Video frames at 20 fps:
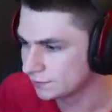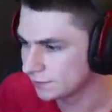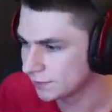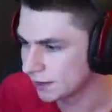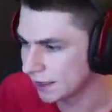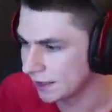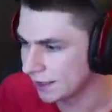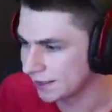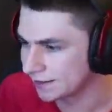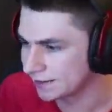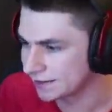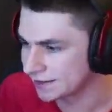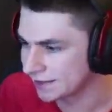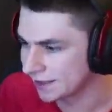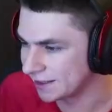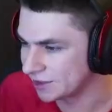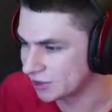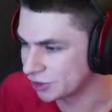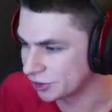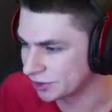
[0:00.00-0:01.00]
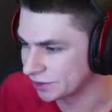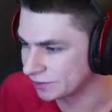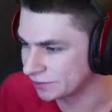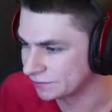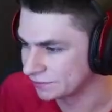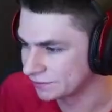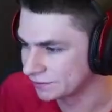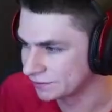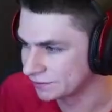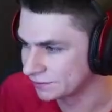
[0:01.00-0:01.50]
I like this contrail.
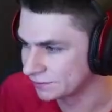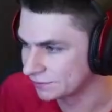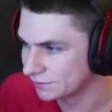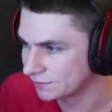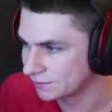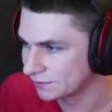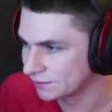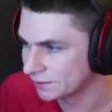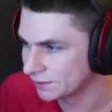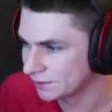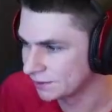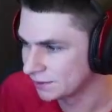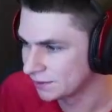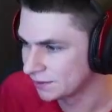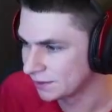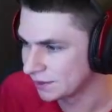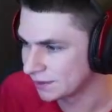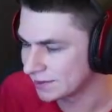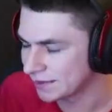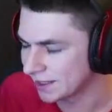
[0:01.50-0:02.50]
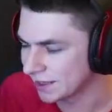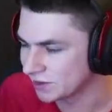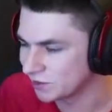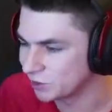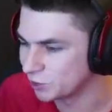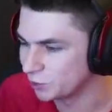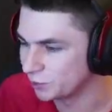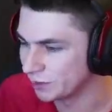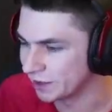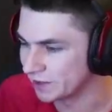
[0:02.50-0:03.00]
It's kind of
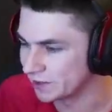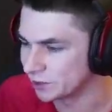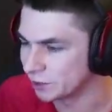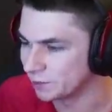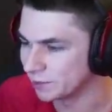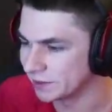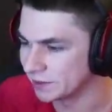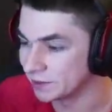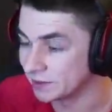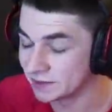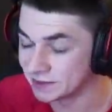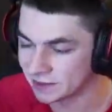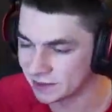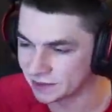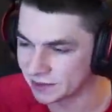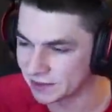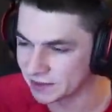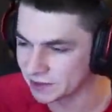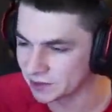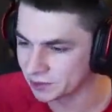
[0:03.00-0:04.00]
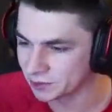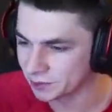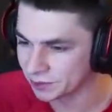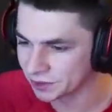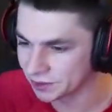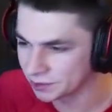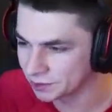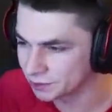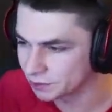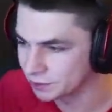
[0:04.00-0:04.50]
too bright though, but it still does look
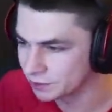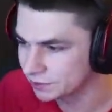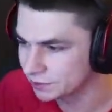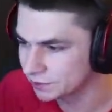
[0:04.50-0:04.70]
really cool.